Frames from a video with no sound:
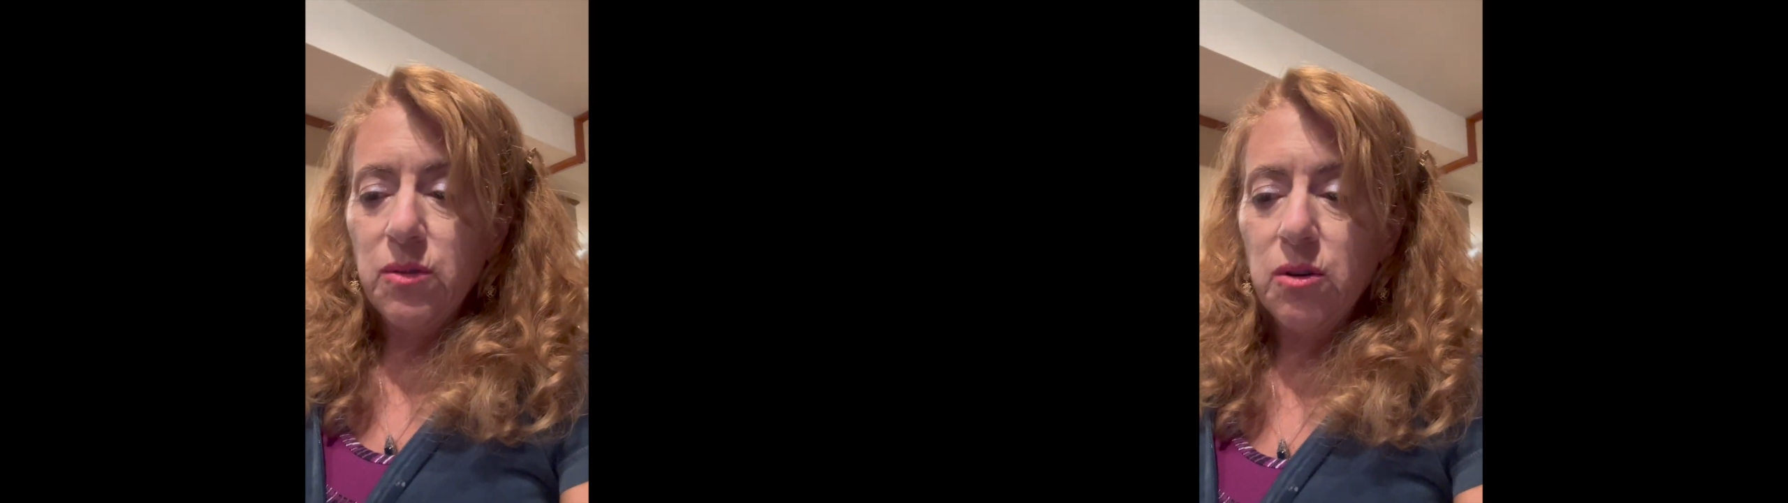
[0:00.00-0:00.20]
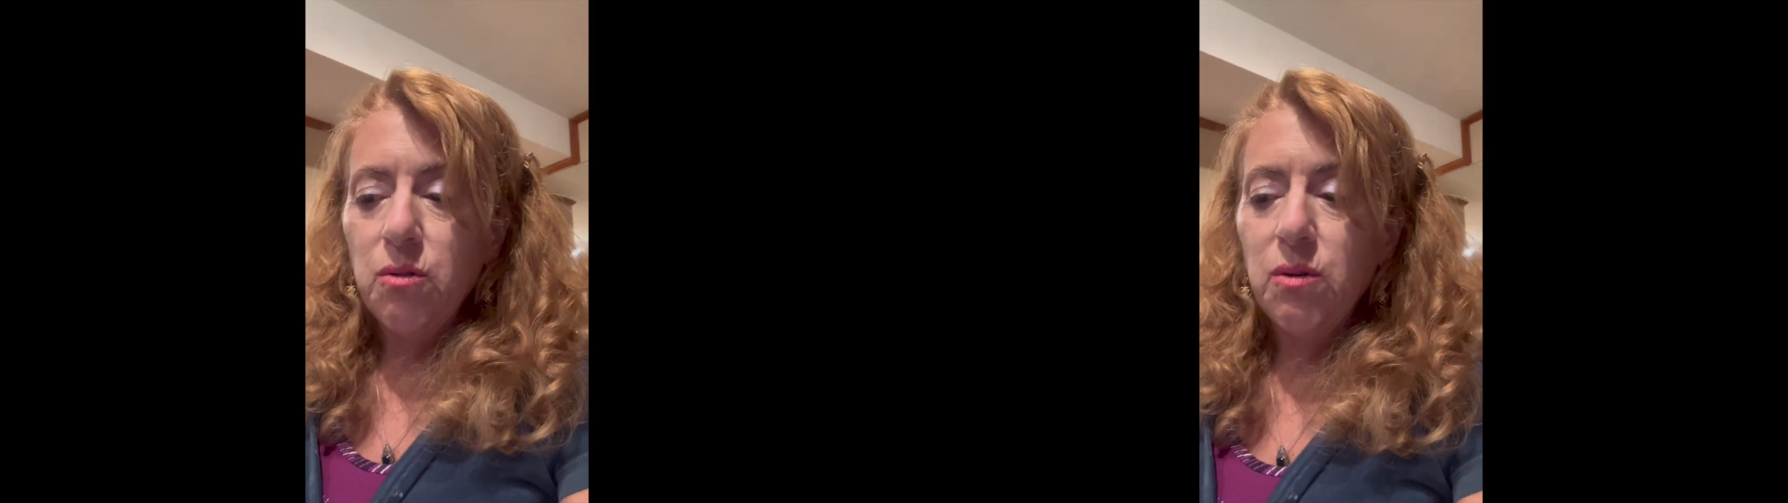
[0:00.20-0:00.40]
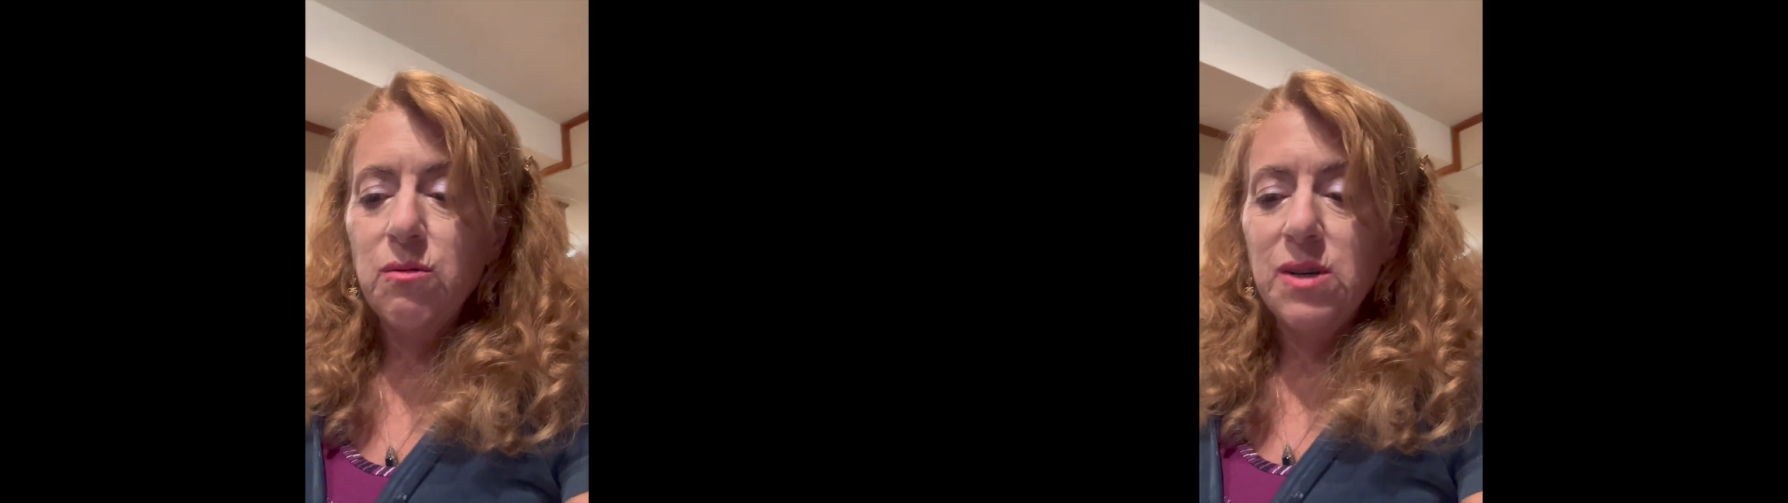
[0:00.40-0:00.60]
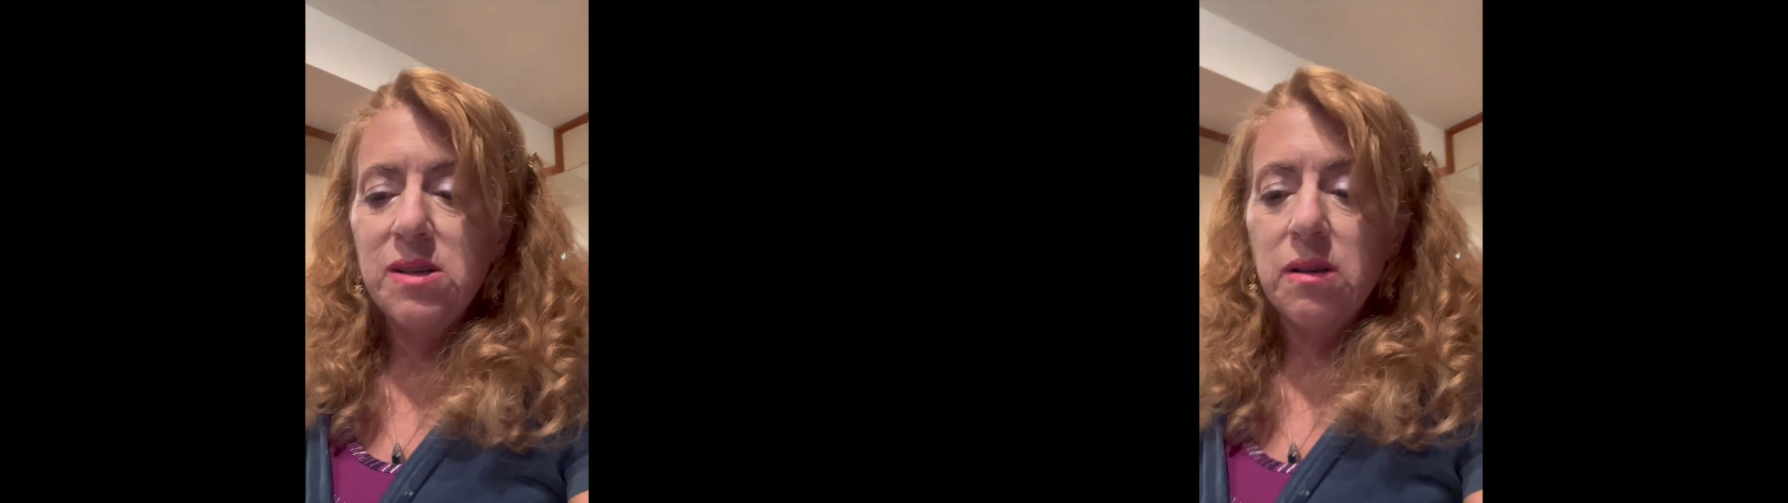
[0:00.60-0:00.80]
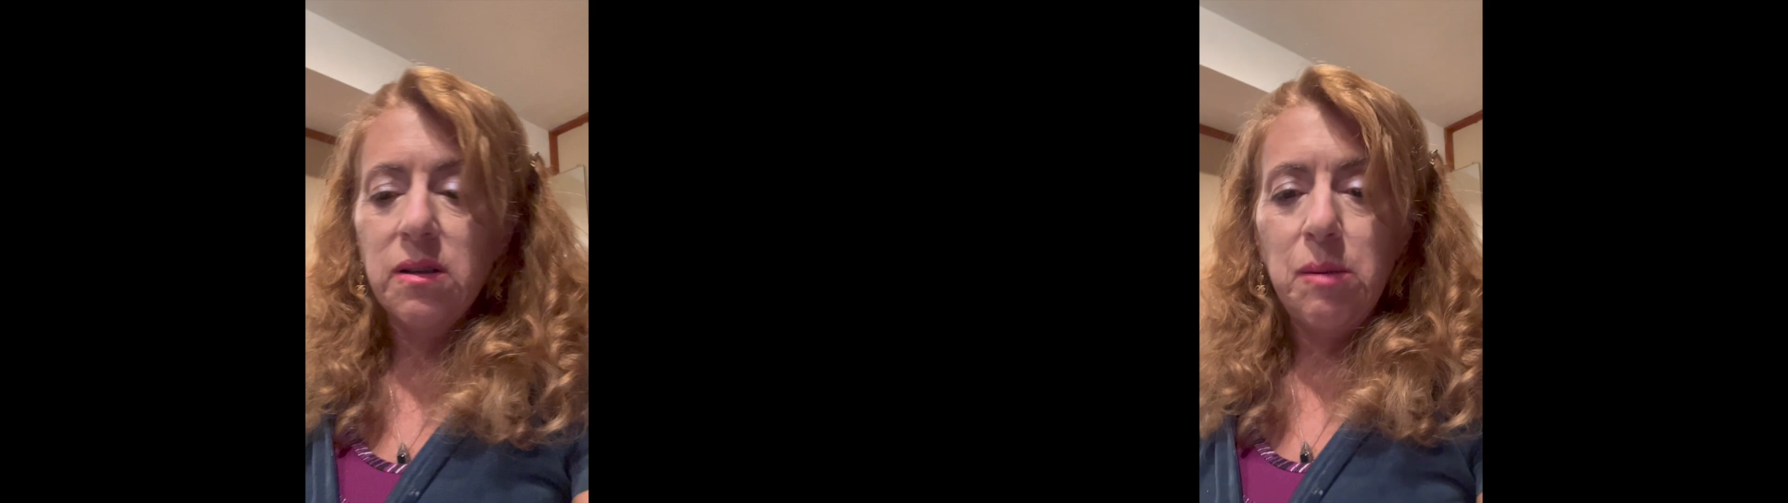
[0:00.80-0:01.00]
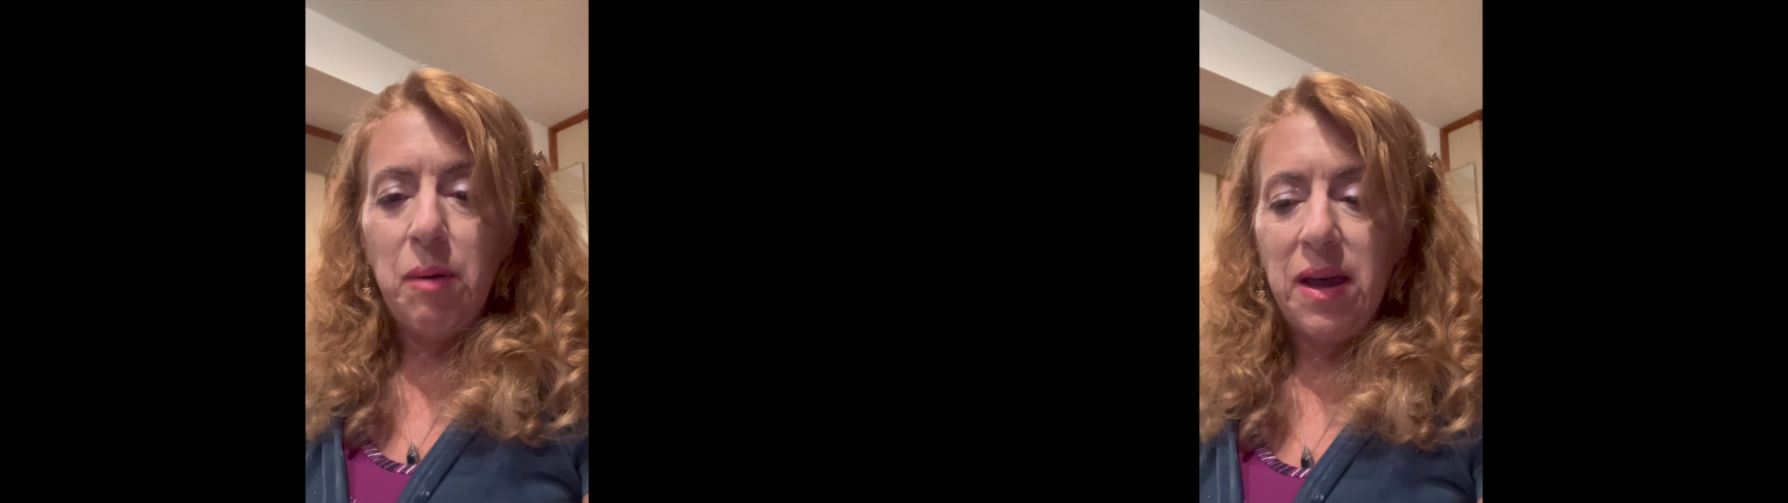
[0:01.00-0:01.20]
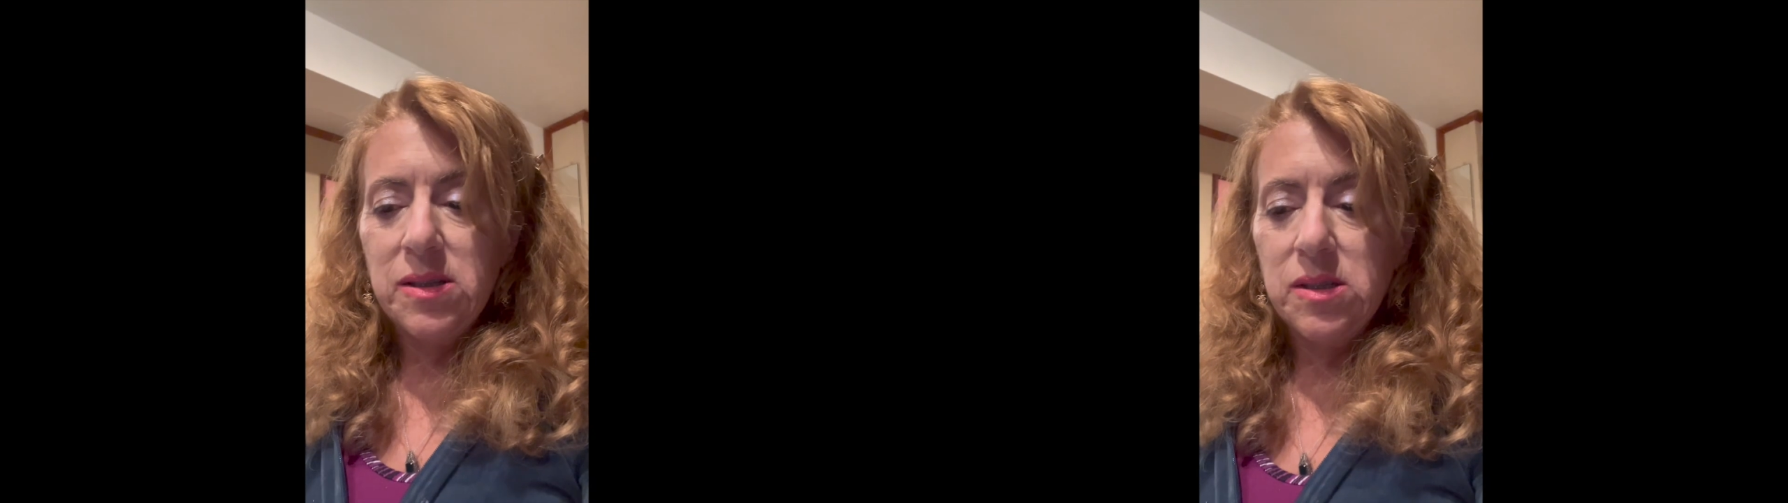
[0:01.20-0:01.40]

who had recently passed